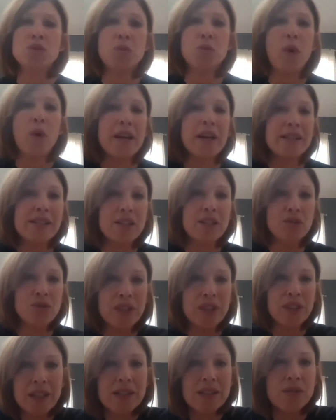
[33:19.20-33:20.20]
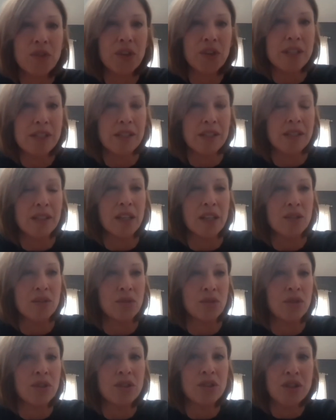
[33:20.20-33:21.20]
is why Sandrina is very
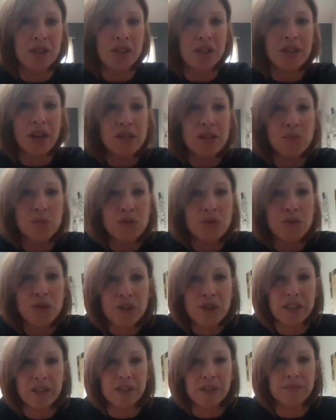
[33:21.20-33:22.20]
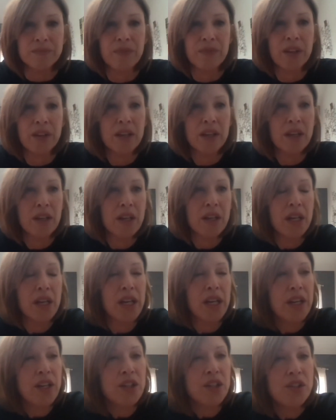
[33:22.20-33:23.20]
successful, because she's entrepreneurial.
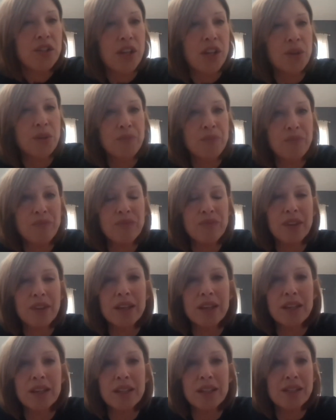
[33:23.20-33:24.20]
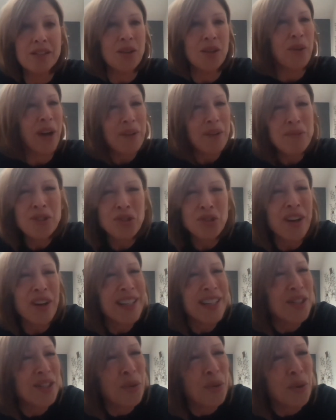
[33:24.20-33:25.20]
So I was
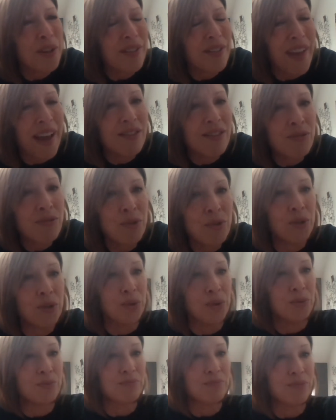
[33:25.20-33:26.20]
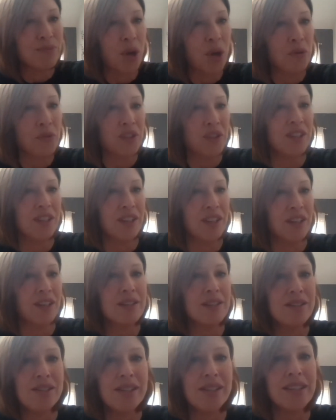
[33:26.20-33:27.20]
trying to sort that through over the
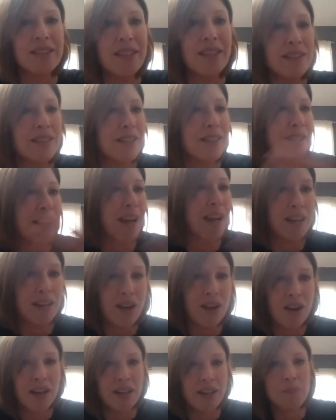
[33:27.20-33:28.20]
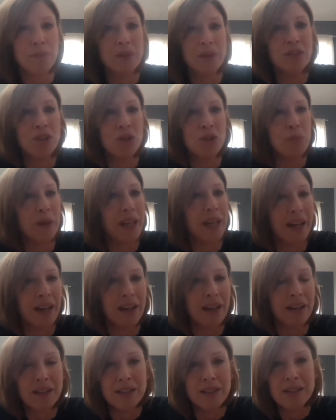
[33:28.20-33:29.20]
years, and then just got caught up in UPIC
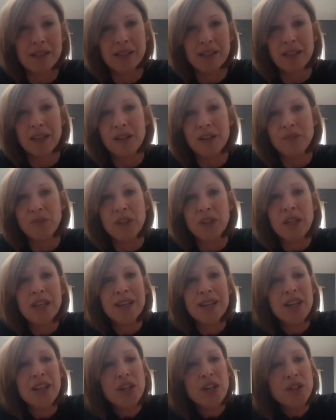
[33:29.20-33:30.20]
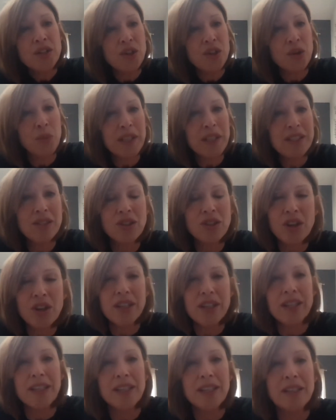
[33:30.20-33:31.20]
Health and stuff. And so we
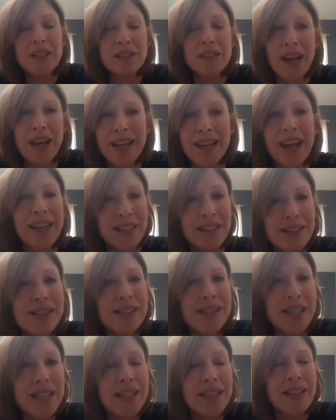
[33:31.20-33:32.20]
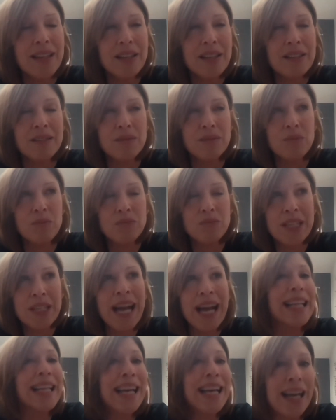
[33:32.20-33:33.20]
started, I could see that
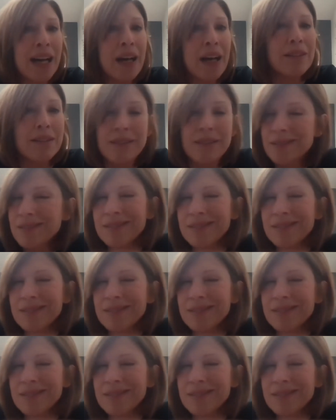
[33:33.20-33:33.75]
telehealth,